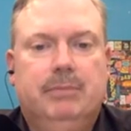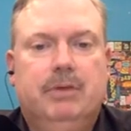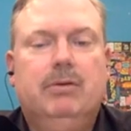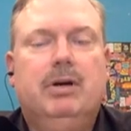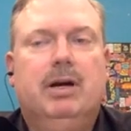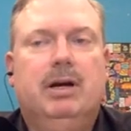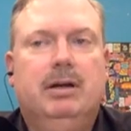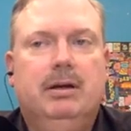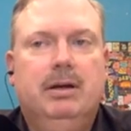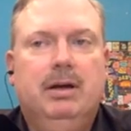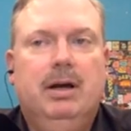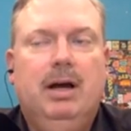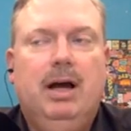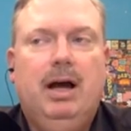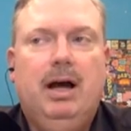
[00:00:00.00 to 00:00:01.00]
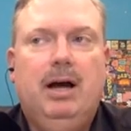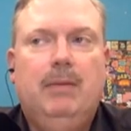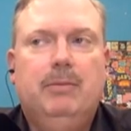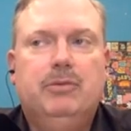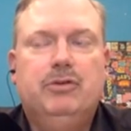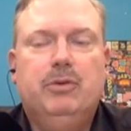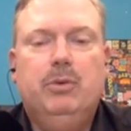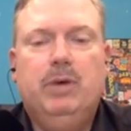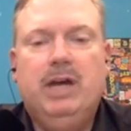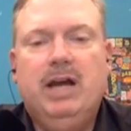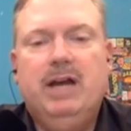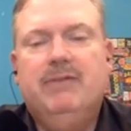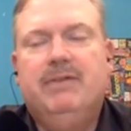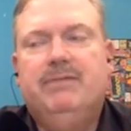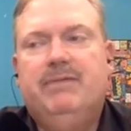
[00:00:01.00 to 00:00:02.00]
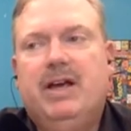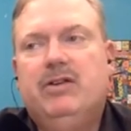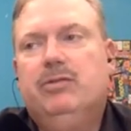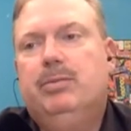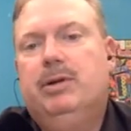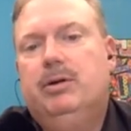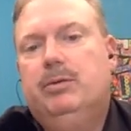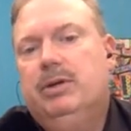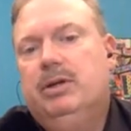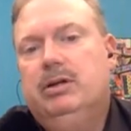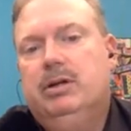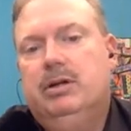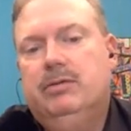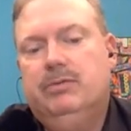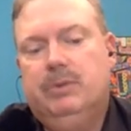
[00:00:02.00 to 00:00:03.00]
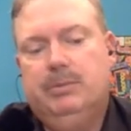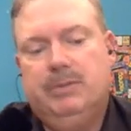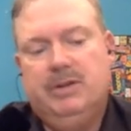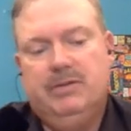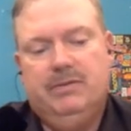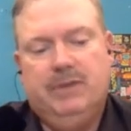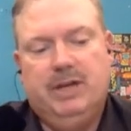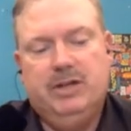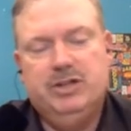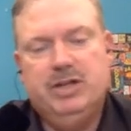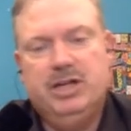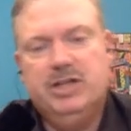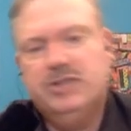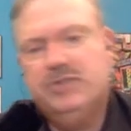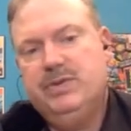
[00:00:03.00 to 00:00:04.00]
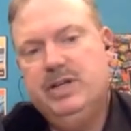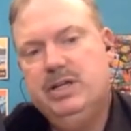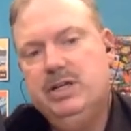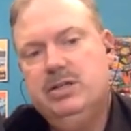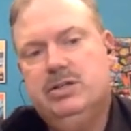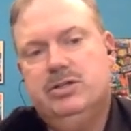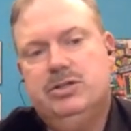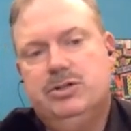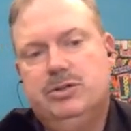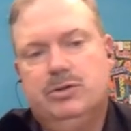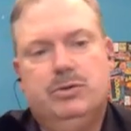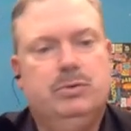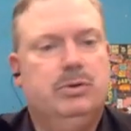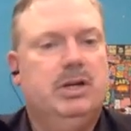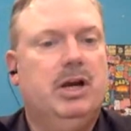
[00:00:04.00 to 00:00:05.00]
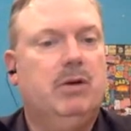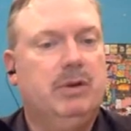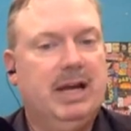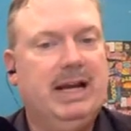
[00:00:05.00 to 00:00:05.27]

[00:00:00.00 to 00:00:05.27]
Okay. Um, so what kind of investment are we looking from the franchise fees to, you know,